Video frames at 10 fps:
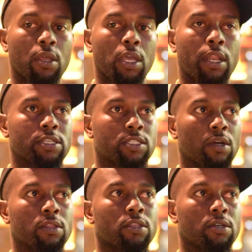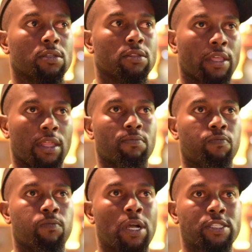and I saw that
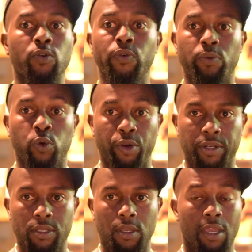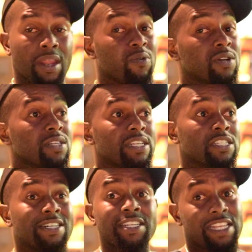my story worked, and I wasn't as
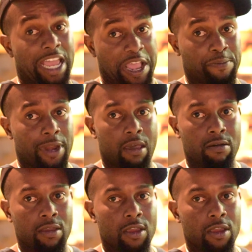good as I am now.